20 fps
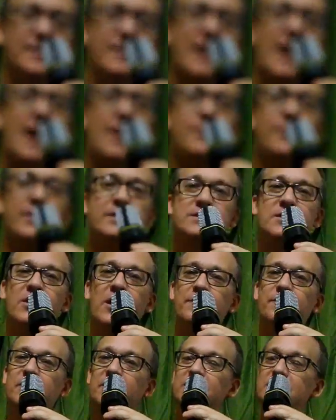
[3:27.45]
And thanks a
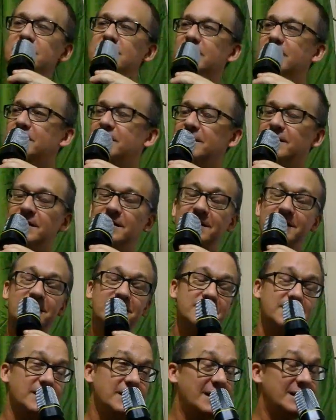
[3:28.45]
lot for listening.
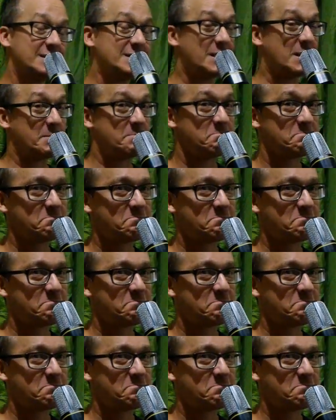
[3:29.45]
See you next time.